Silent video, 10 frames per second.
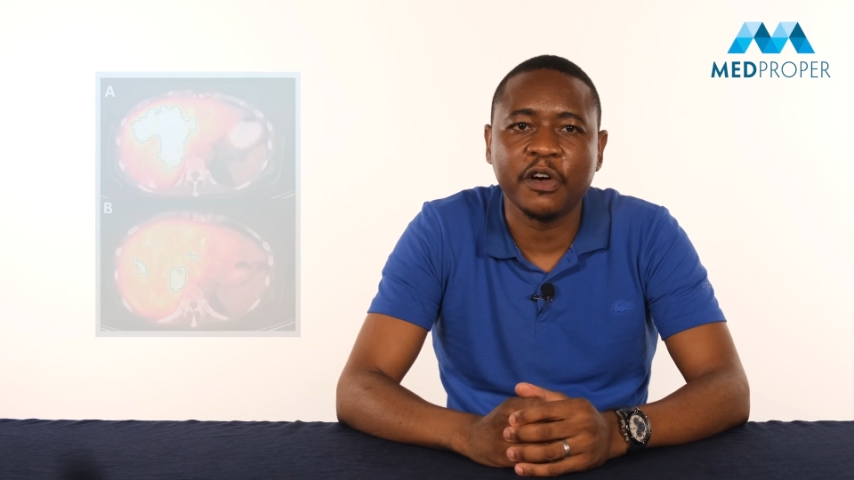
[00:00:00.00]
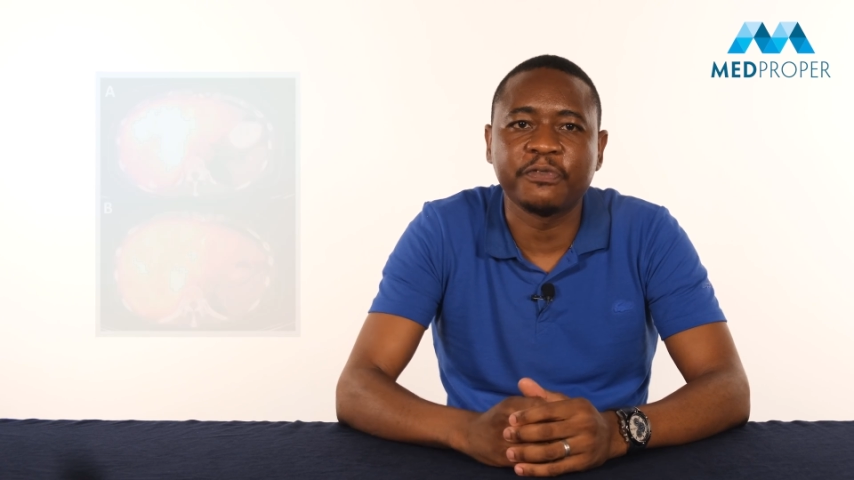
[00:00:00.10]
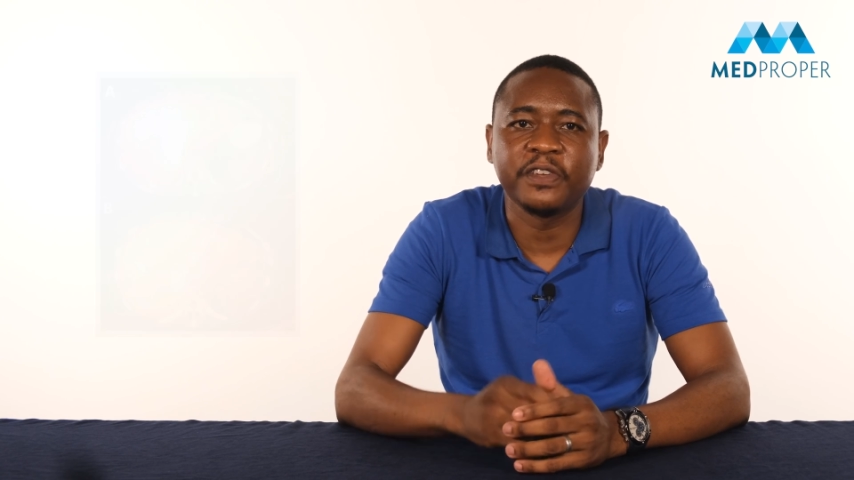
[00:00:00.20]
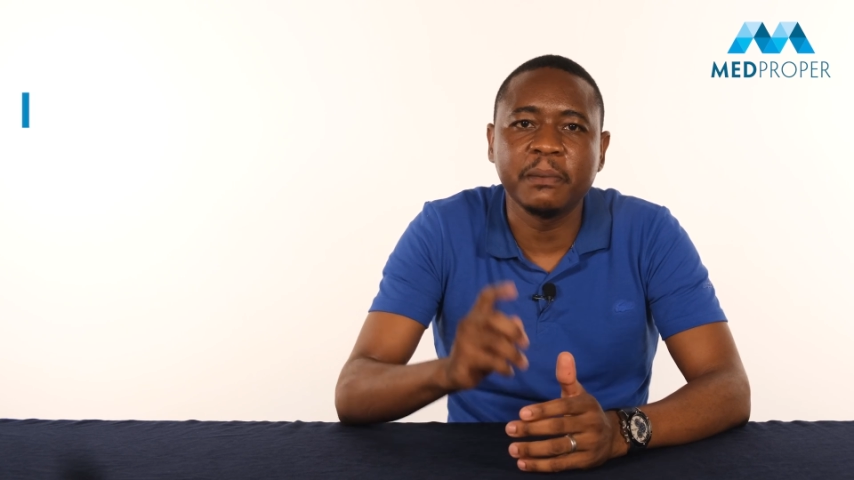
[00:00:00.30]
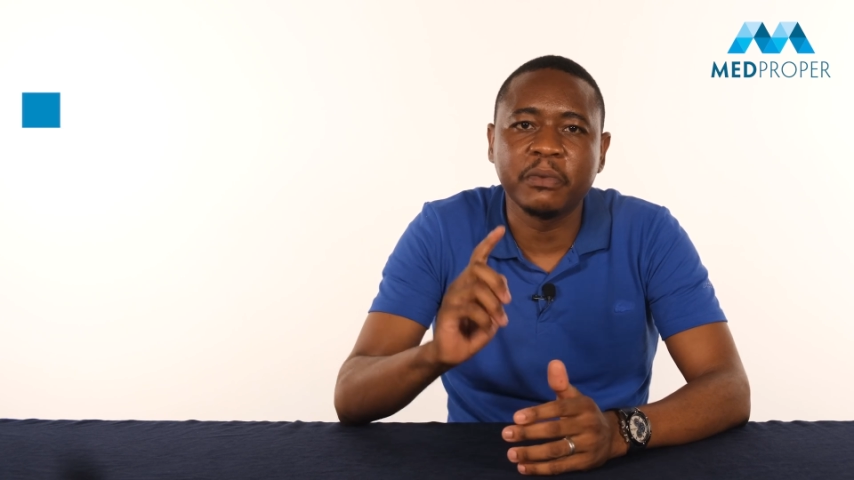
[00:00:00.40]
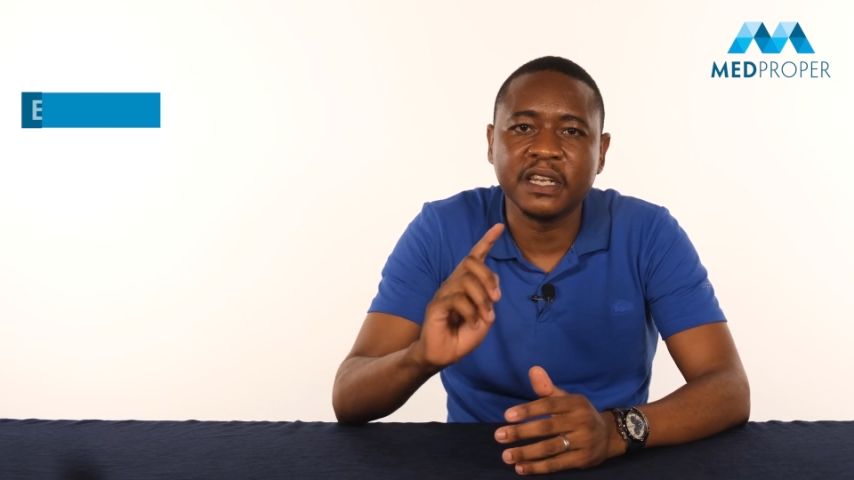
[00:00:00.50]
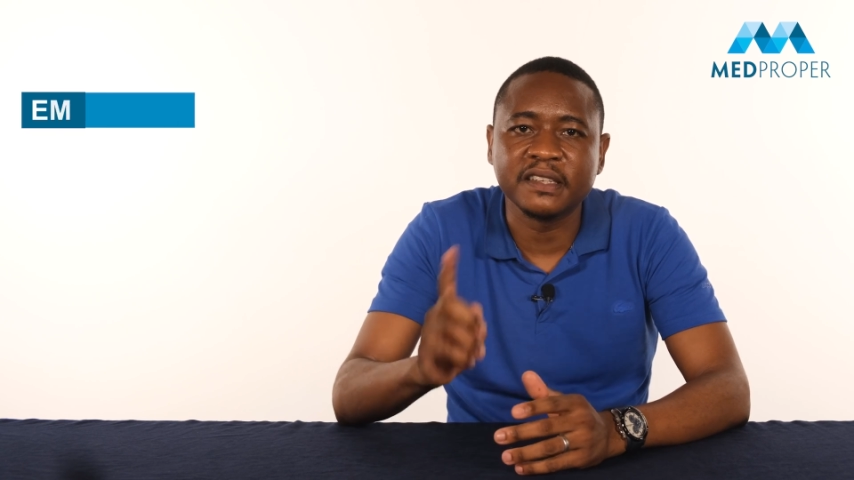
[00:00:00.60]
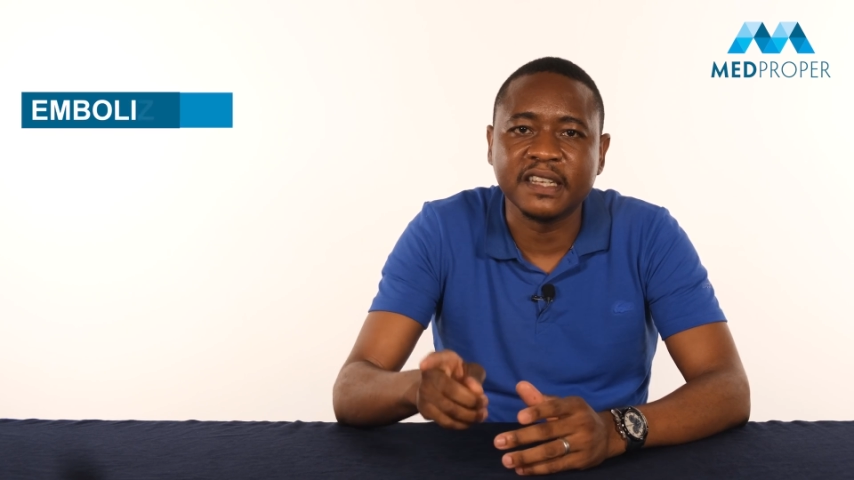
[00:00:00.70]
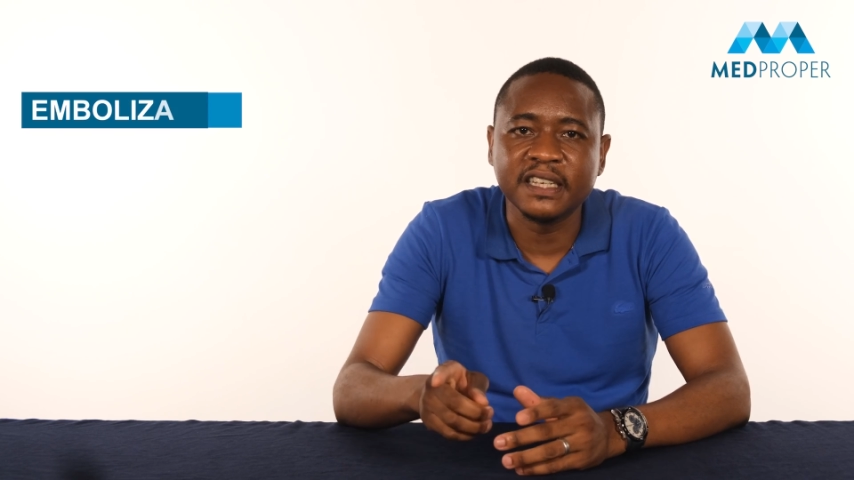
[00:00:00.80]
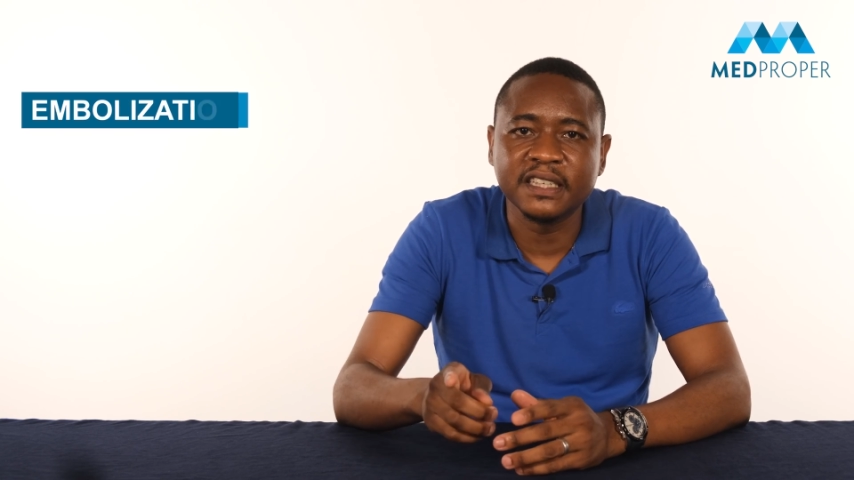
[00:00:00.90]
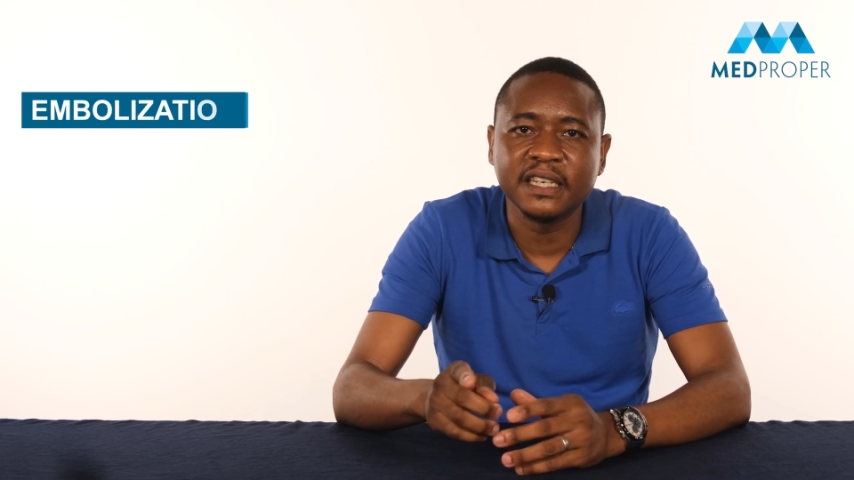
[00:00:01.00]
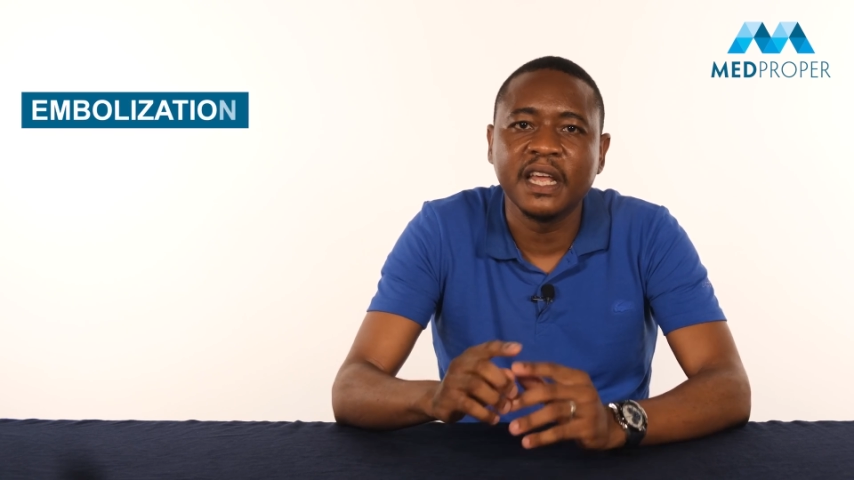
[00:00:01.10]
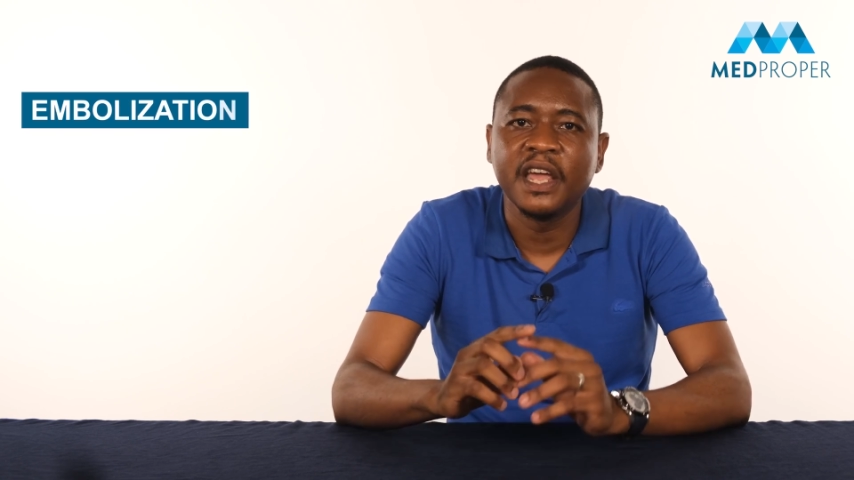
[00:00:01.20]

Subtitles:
of embolization,